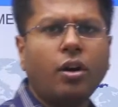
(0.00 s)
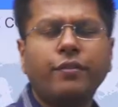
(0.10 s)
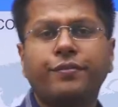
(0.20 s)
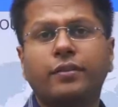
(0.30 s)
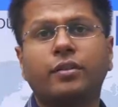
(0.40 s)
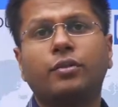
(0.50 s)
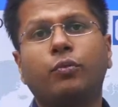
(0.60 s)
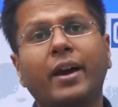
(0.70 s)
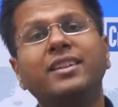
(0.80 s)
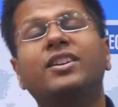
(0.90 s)
of
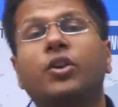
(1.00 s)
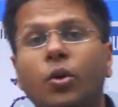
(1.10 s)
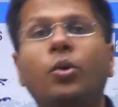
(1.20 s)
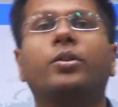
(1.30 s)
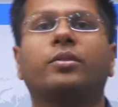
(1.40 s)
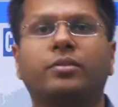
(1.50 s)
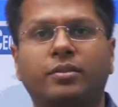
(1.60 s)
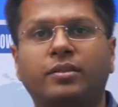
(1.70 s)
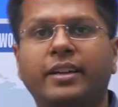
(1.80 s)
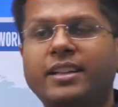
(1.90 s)
one crore.
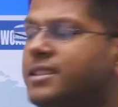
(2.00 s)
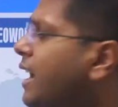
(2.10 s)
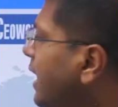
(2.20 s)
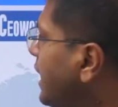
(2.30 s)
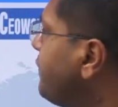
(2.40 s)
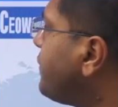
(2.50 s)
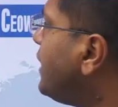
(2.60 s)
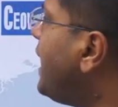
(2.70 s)
It is hardly fifty